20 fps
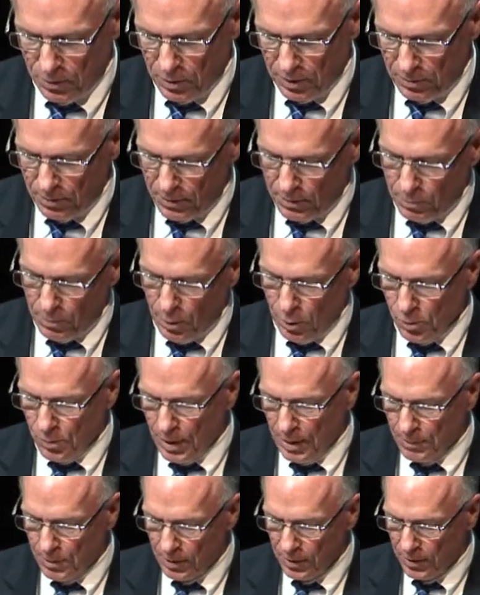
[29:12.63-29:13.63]
What most
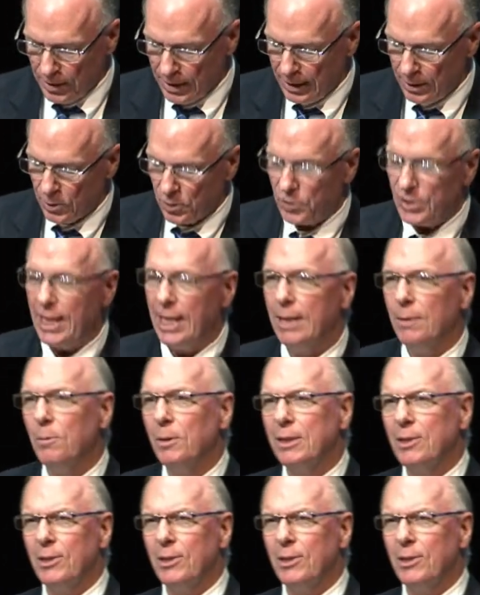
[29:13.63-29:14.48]
people don't understand,